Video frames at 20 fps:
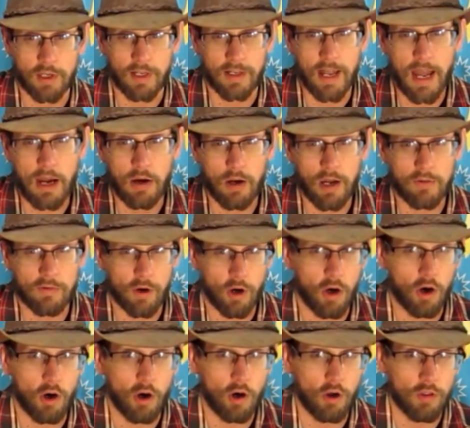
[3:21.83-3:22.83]
I now have
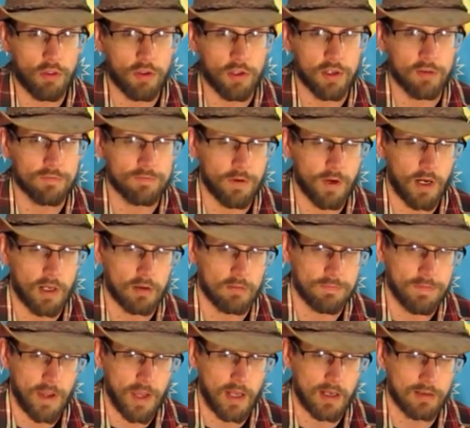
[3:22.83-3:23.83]
all the Final
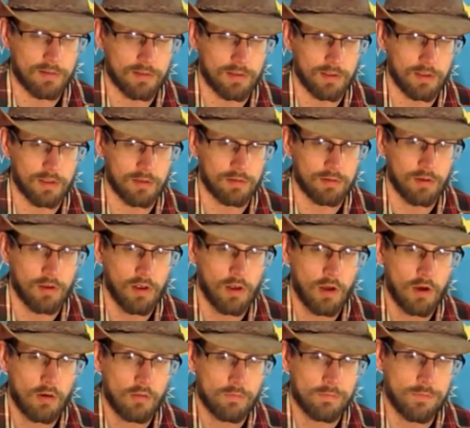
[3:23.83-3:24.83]
Fantasies
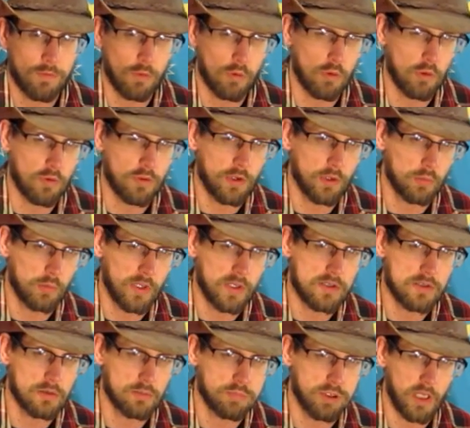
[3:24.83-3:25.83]
for the
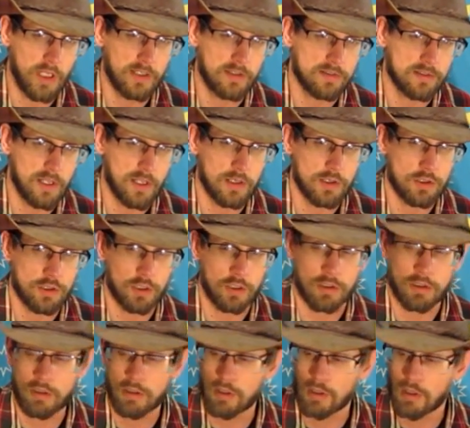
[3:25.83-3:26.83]
original
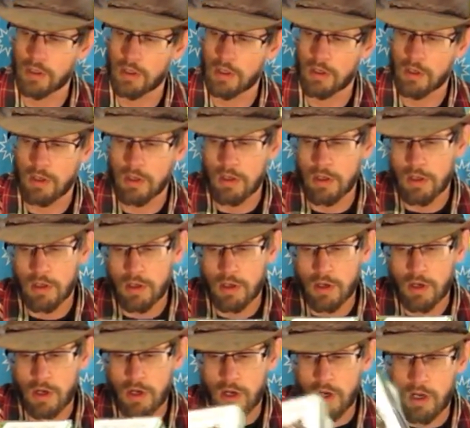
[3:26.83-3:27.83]
PlayStation,
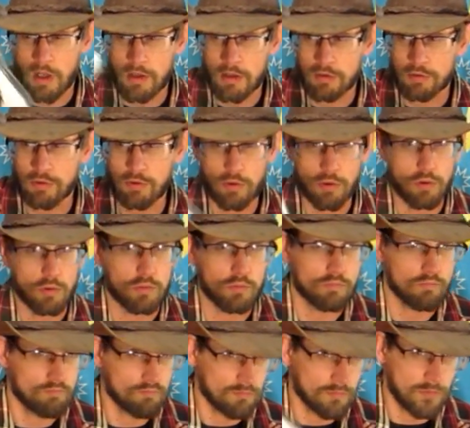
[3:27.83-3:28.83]
so
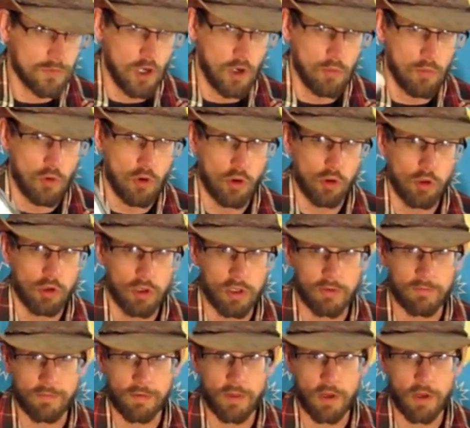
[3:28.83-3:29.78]
no more looking for